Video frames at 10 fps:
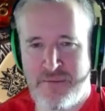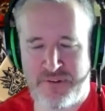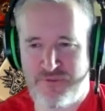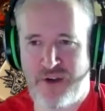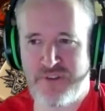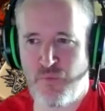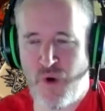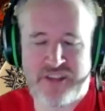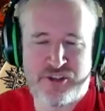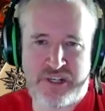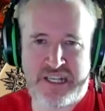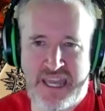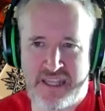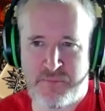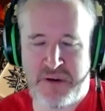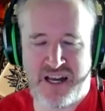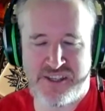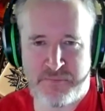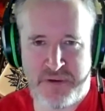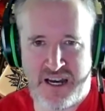but for every one you're going to hit a
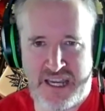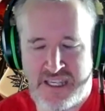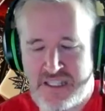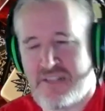passerby.